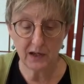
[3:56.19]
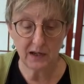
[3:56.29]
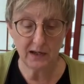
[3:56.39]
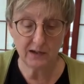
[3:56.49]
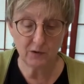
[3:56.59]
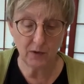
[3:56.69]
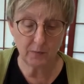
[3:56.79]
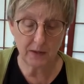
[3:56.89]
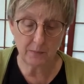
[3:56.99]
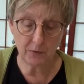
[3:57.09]
onto our
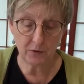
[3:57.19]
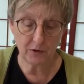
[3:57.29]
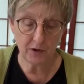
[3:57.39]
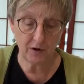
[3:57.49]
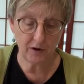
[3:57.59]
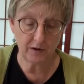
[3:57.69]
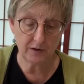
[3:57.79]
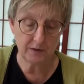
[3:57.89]
paper or card.